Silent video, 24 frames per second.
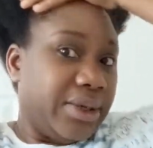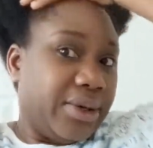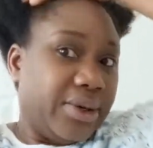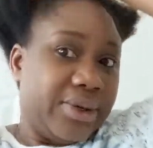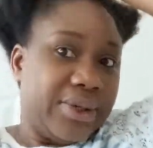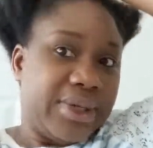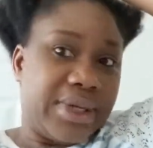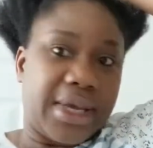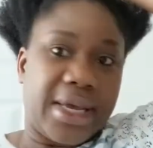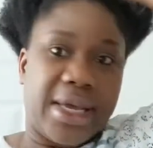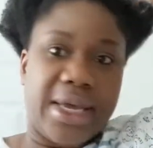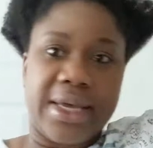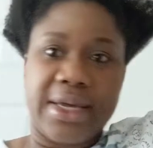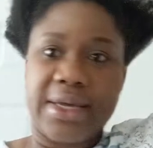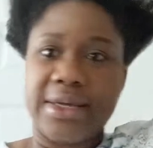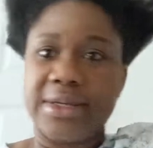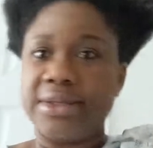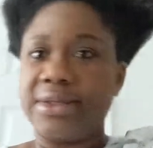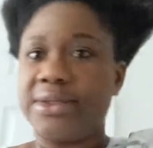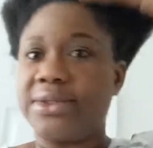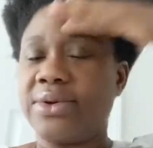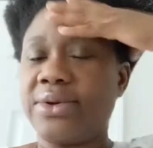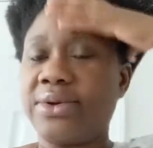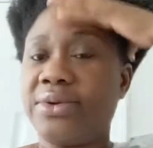Okay,
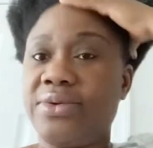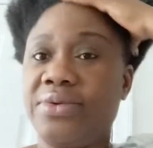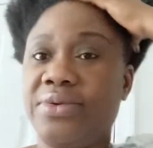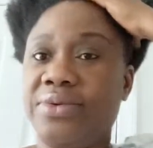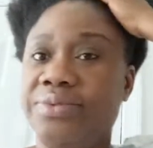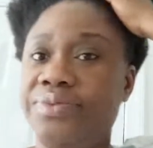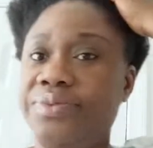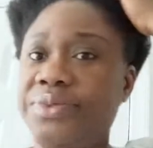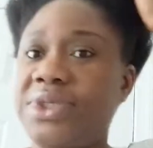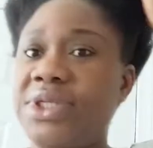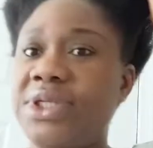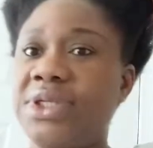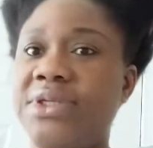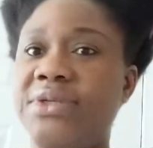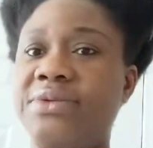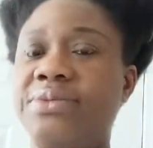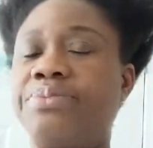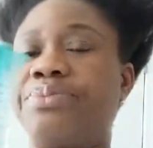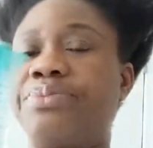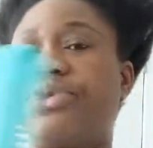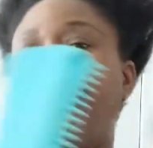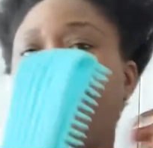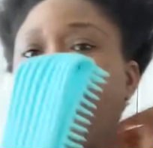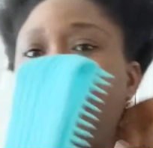so this
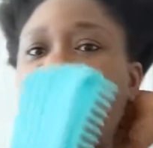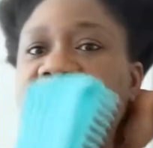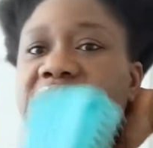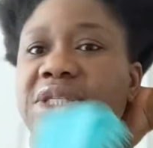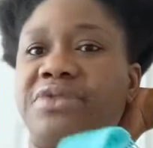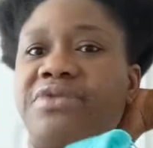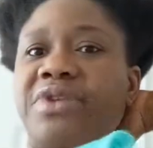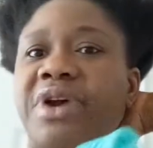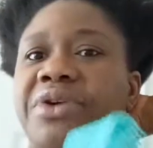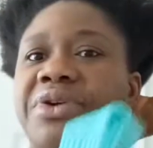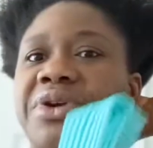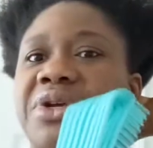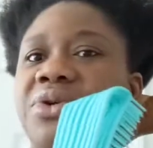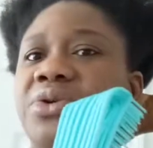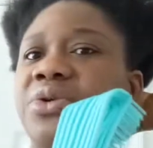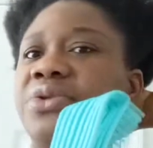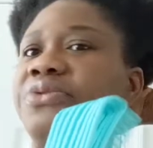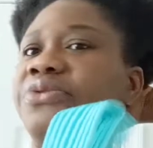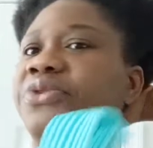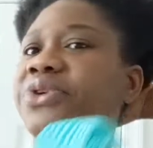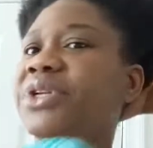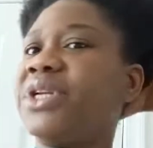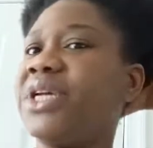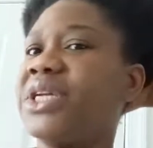brush is very
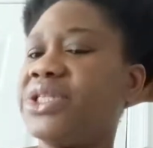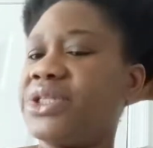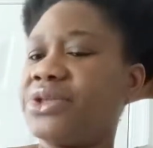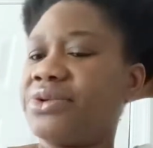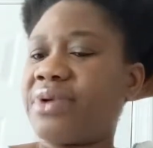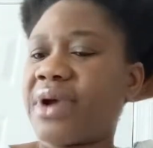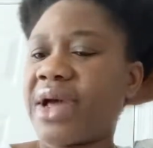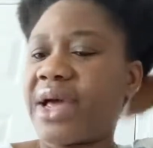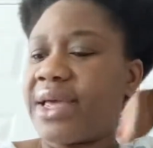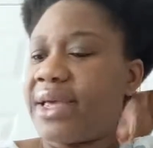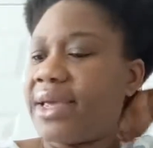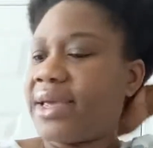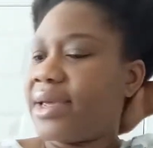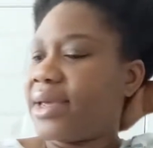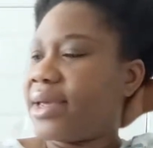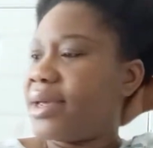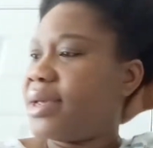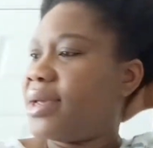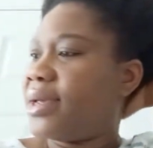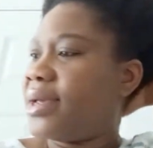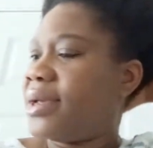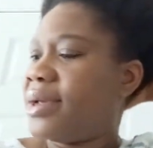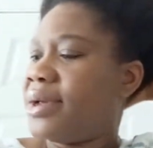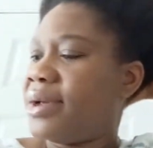good for natural hair.
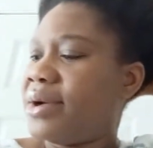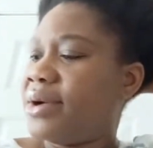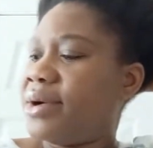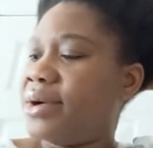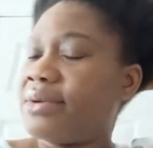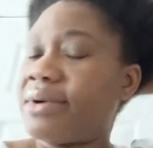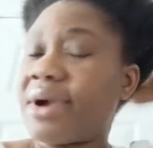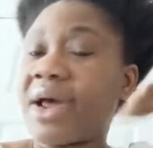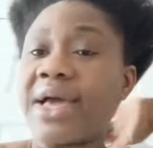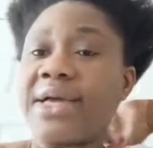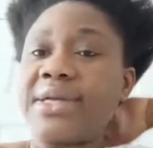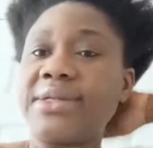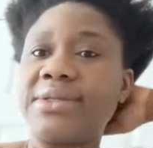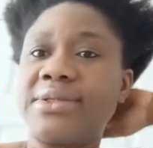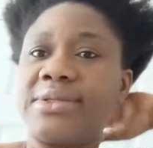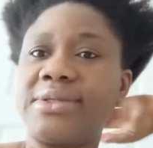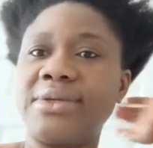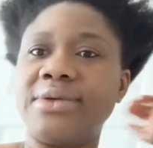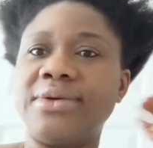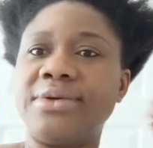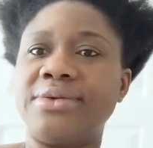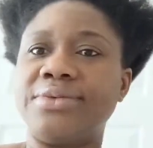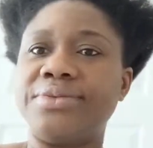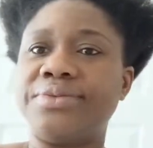All right,
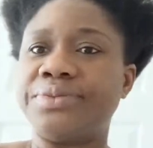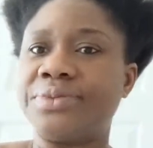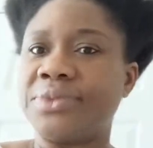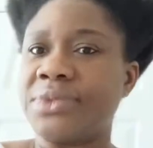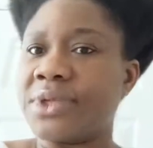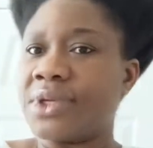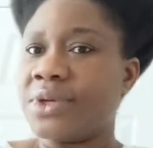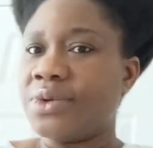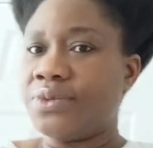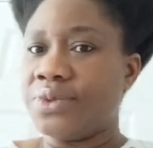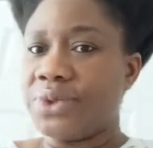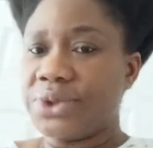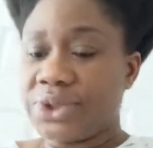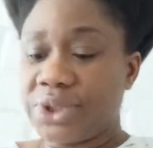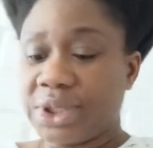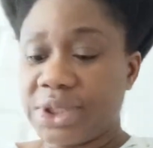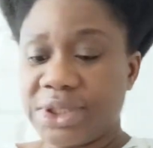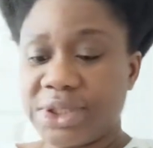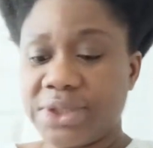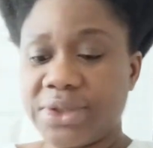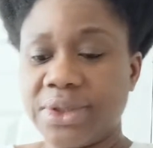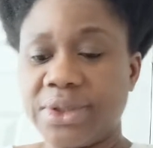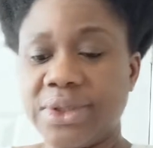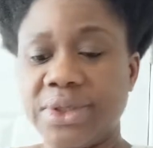so we're
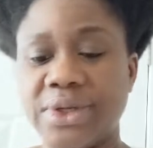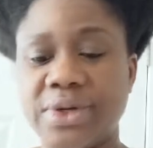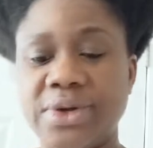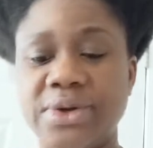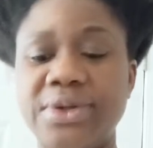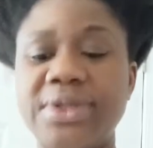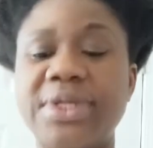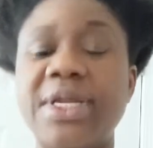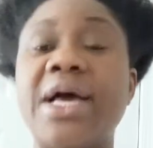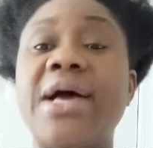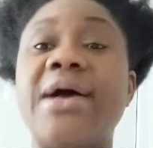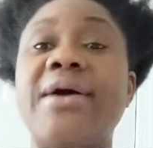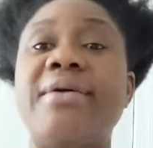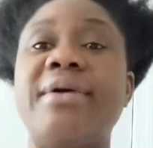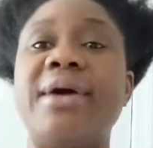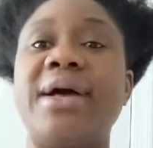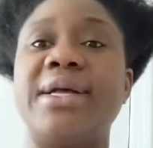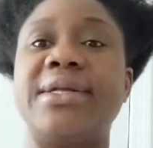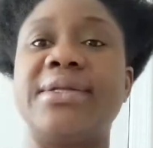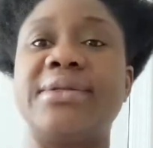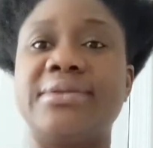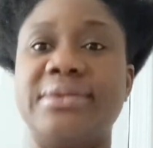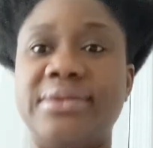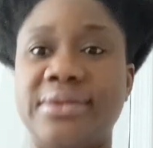just gonna go now
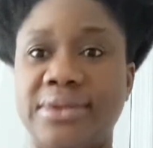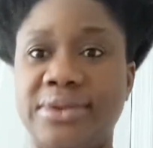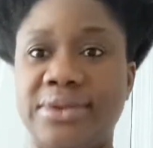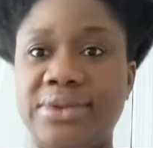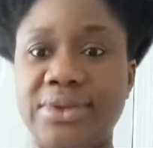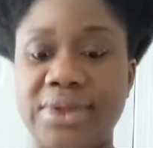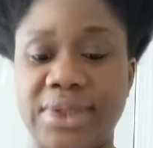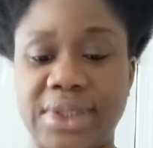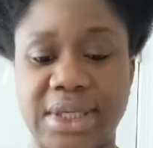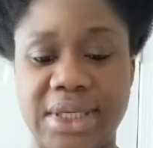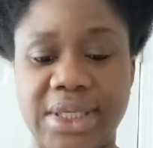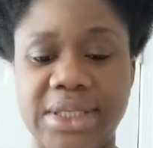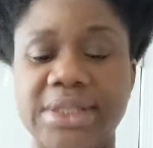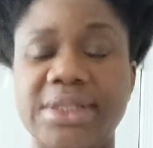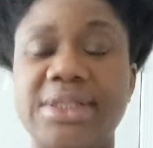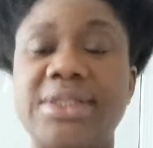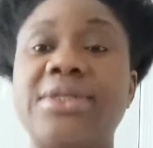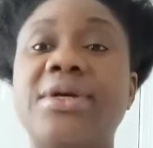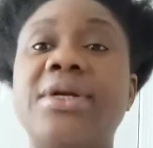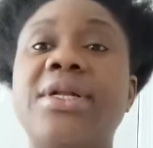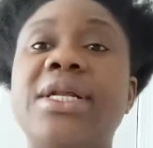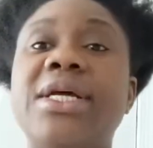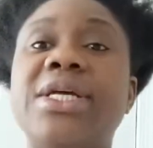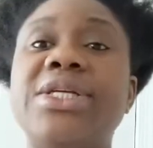and do the
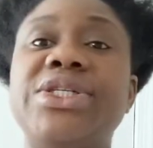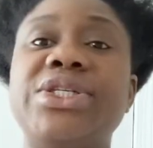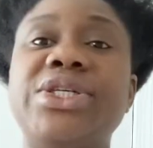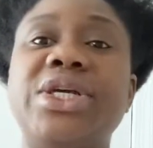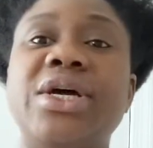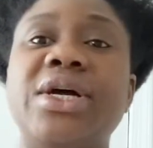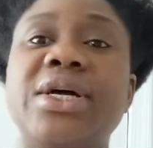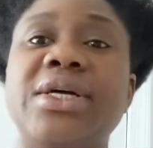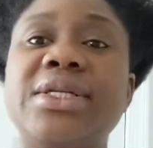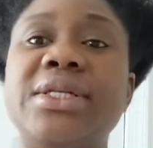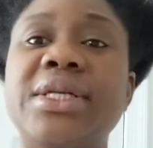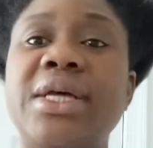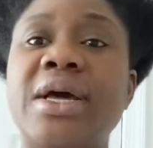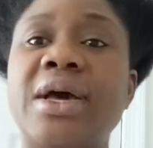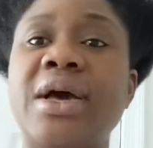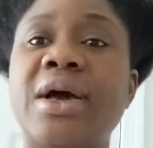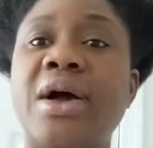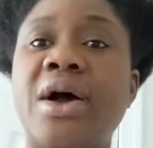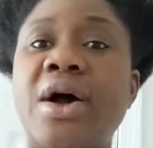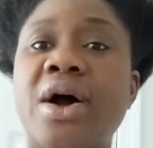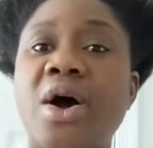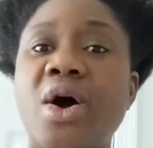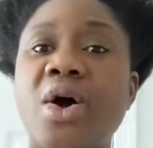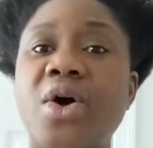installation
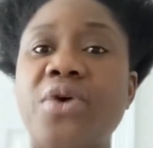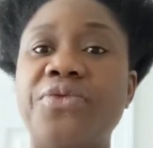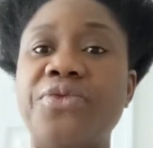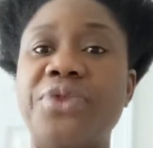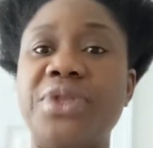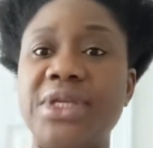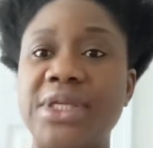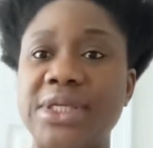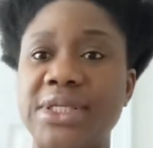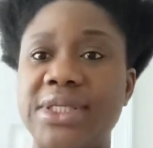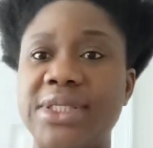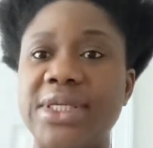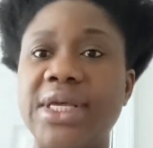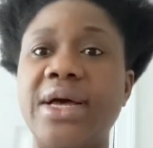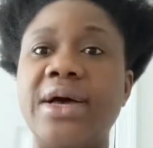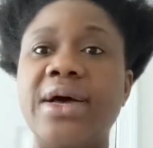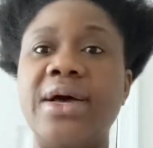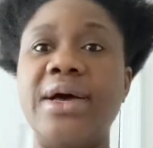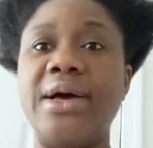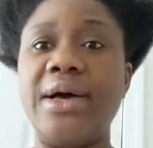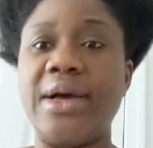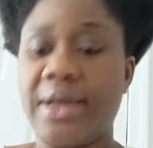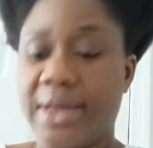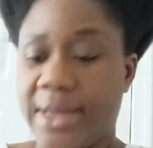of this
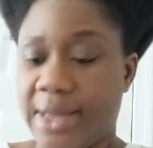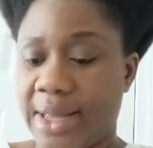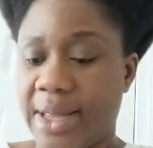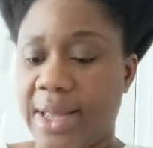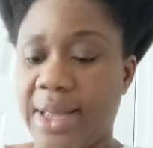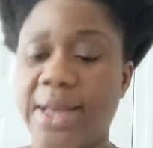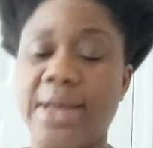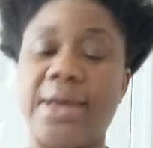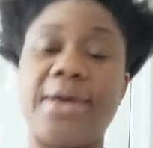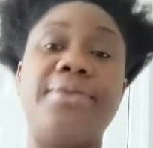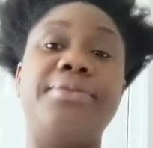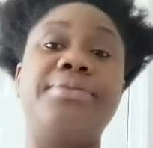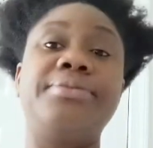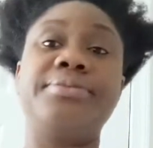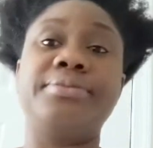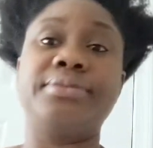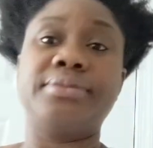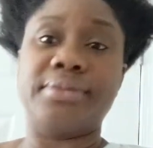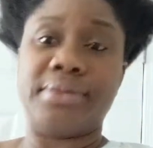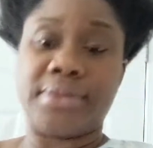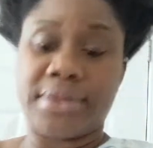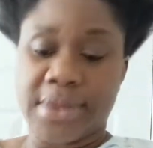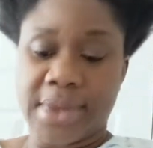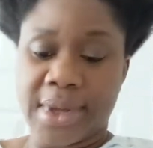
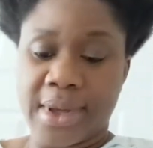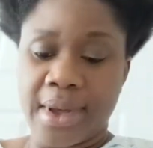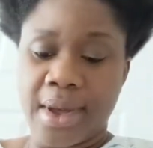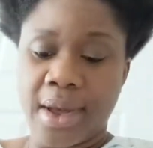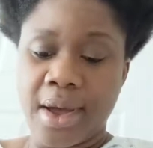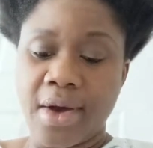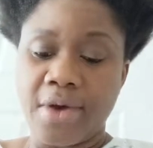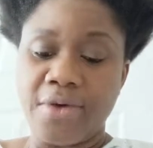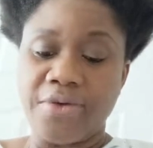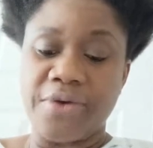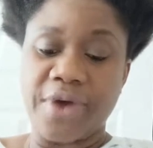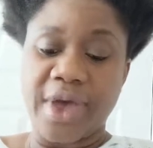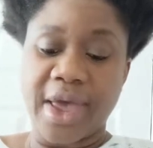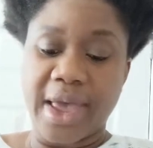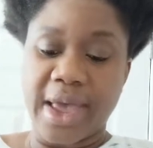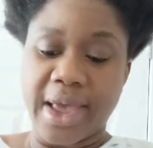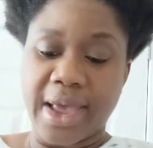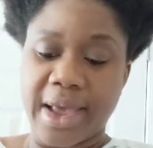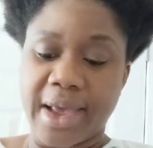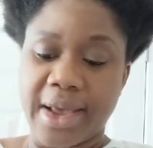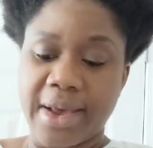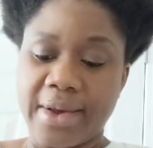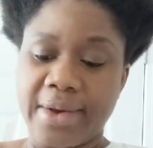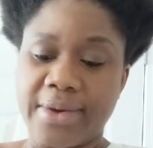of
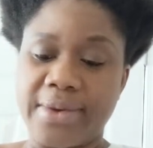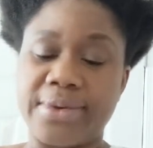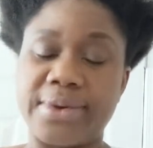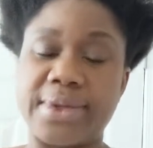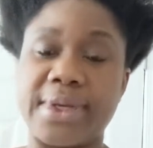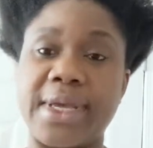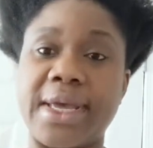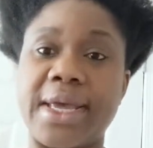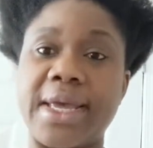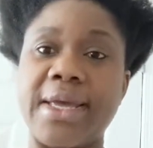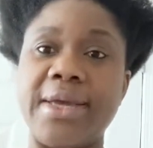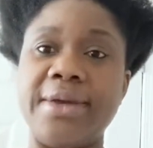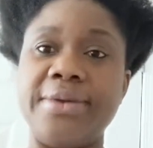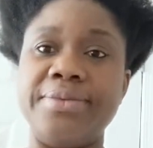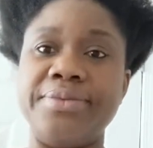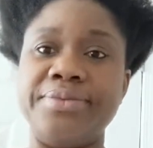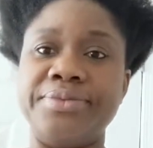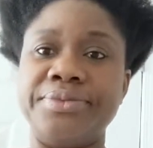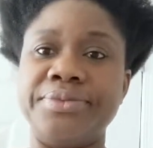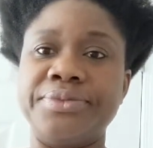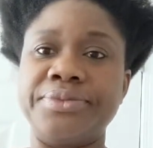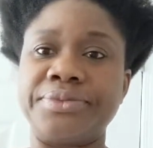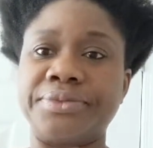hair. Okay,